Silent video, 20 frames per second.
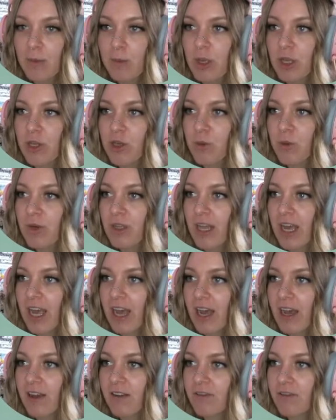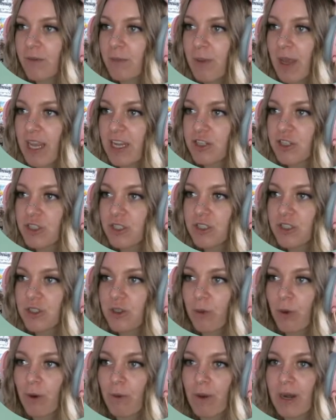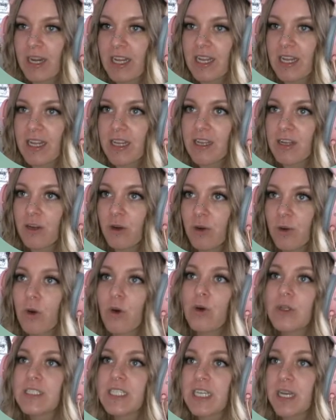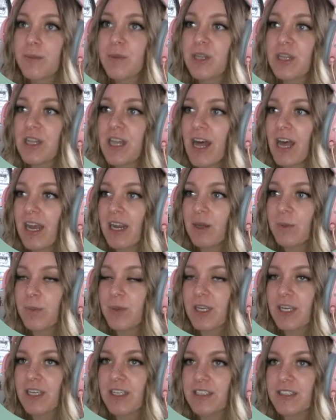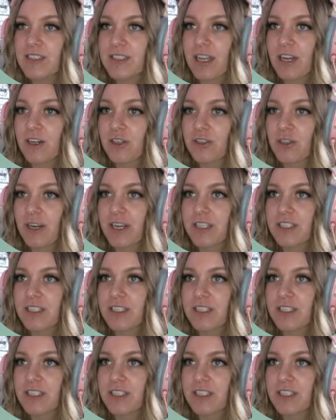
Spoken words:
You will have patients who are holding up the line because they are trying to